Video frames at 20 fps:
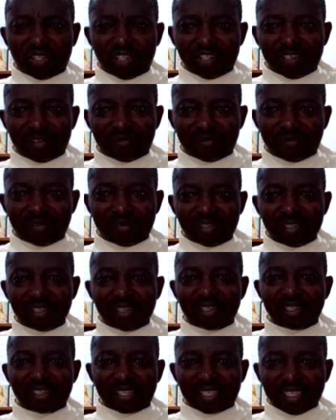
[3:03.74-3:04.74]
him
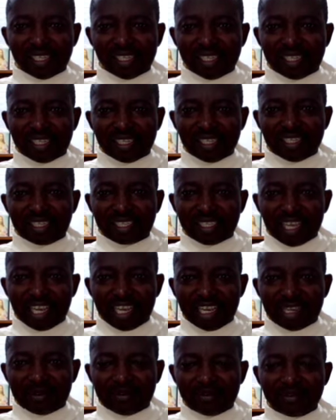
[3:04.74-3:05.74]
since his
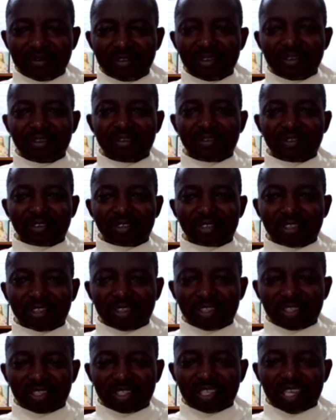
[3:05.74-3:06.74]
time was not
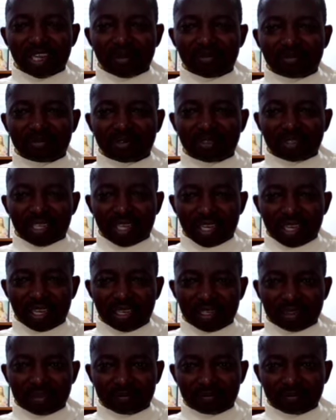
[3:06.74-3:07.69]
yet up to die.